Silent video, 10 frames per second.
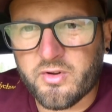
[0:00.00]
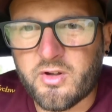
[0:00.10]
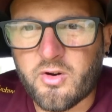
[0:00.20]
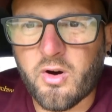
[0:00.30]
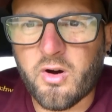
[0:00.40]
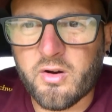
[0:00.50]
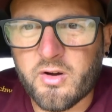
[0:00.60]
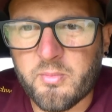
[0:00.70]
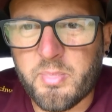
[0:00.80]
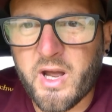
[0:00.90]
that you've
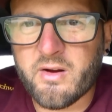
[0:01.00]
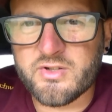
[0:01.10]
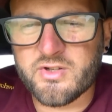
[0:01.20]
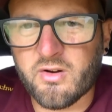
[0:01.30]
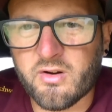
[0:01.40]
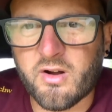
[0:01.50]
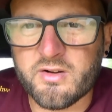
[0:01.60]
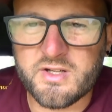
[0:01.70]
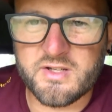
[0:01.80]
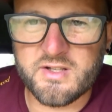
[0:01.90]
got a pair of
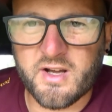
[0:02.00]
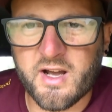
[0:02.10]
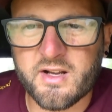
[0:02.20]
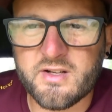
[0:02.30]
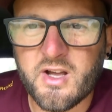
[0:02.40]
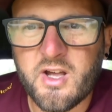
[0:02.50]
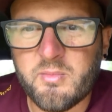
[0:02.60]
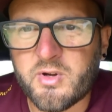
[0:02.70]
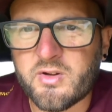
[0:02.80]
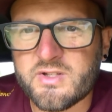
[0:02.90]
sunglasses to hand,
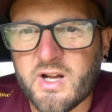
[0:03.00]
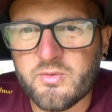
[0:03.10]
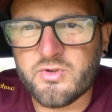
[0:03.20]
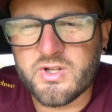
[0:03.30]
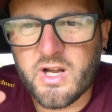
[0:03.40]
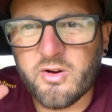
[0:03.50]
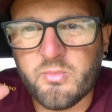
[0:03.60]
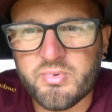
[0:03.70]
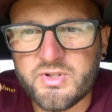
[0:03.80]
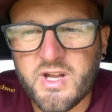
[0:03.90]
because that will just
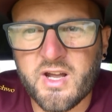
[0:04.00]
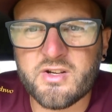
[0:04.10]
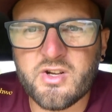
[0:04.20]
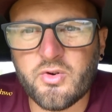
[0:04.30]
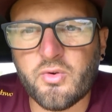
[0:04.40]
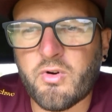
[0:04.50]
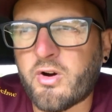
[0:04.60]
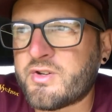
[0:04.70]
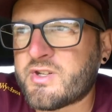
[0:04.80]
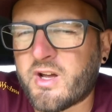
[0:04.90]
help protect your
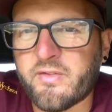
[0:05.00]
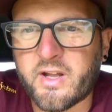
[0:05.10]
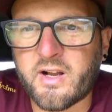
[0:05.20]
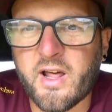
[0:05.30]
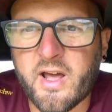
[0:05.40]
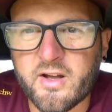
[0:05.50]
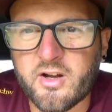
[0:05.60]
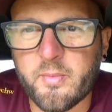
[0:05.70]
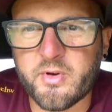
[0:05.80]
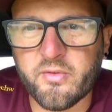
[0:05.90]
eyes and the glare
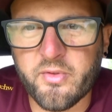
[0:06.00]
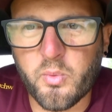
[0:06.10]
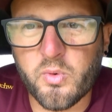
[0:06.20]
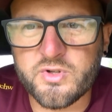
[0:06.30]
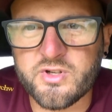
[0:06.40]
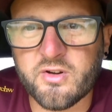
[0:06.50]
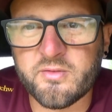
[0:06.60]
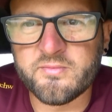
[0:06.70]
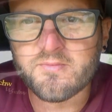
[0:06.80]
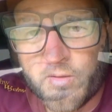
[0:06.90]
coming off the water.
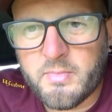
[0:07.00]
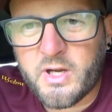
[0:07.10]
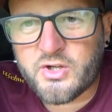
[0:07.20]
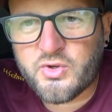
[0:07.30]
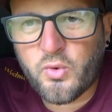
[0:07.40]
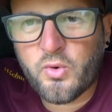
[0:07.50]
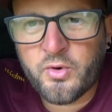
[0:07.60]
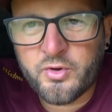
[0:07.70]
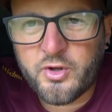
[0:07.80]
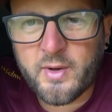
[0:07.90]
Make
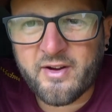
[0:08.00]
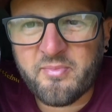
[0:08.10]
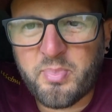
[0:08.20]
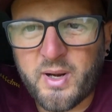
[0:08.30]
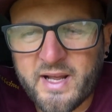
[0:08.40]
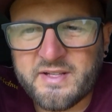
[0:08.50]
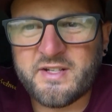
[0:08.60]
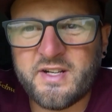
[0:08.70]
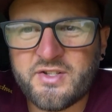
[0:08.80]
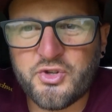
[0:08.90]
sure you have
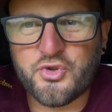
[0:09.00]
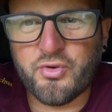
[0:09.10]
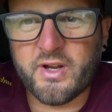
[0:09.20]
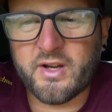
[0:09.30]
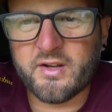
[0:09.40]
plenty to drink.